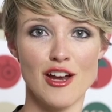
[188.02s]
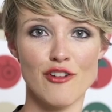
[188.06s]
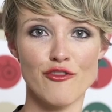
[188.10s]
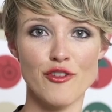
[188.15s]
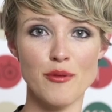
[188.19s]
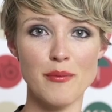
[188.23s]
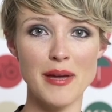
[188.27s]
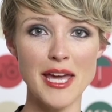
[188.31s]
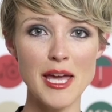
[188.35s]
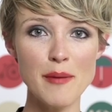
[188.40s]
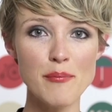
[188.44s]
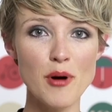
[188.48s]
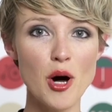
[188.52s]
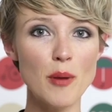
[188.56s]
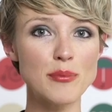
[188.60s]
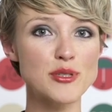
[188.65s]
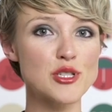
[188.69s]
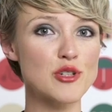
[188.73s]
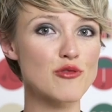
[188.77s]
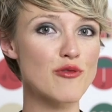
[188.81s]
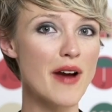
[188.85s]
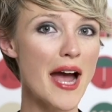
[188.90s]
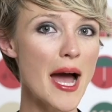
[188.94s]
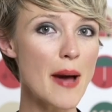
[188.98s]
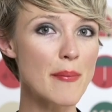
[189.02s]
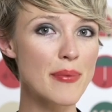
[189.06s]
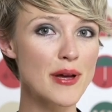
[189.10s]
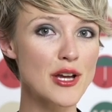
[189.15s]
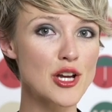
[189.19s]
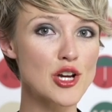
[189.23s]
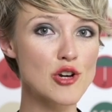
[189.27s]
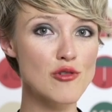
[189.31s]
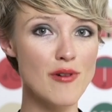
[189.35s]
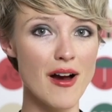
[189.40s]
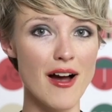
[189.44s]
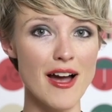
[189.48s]
from hip-hop to rap,
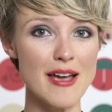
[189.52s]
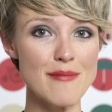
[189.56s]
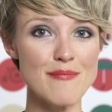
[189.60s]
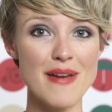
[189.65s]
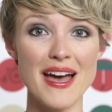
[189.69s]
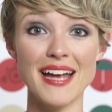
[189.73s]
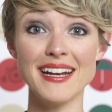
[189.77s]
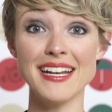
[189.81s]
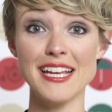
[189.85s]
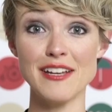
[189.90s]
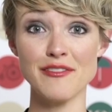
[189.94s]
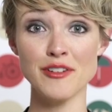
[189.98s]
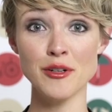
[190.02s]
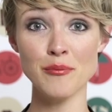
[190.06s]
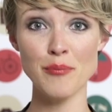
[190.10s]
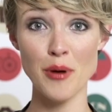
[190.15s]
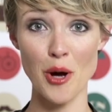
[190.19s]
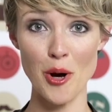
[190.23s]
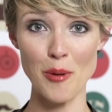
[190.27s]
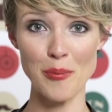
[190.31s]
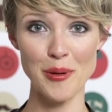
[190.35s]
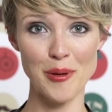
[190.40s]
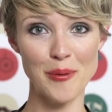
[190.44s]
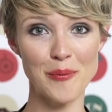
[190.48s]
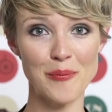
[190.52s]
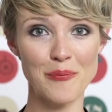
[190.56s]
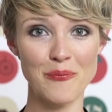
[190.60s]
grime, and even pop.